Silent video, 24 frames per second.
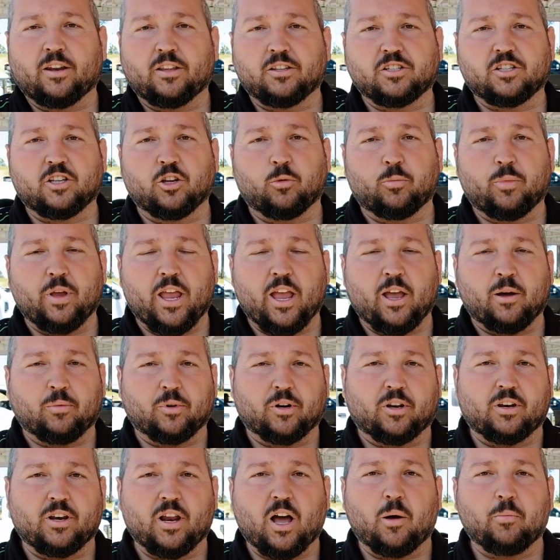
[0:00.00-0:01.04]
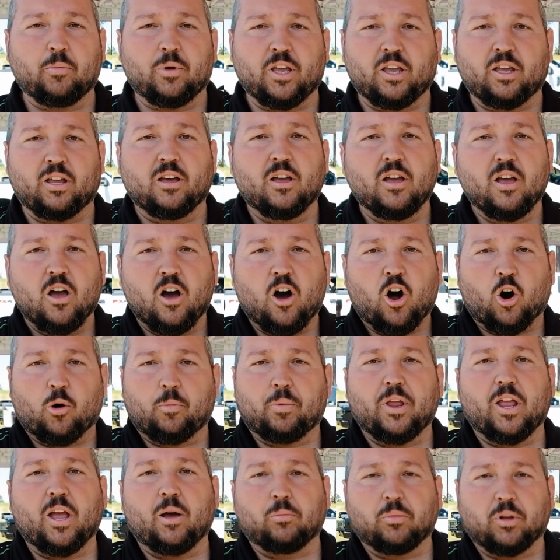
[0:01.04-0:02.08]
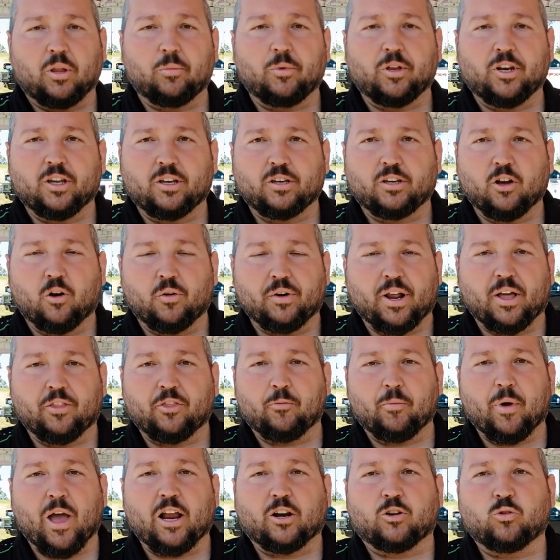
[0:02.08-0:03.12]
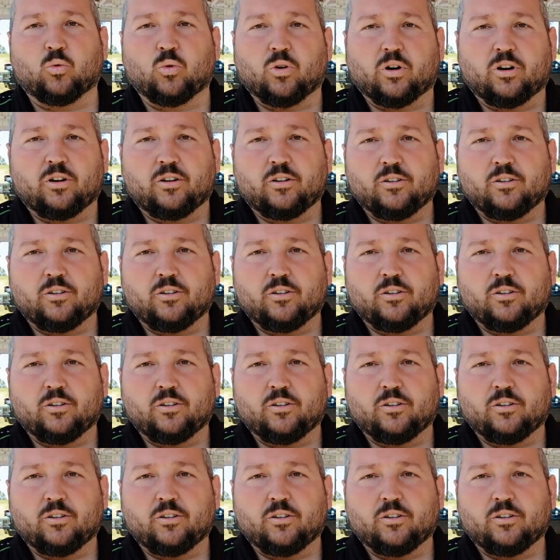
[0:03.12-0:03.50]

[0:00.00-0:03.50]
and still be able to not be RPM limited going out the back door.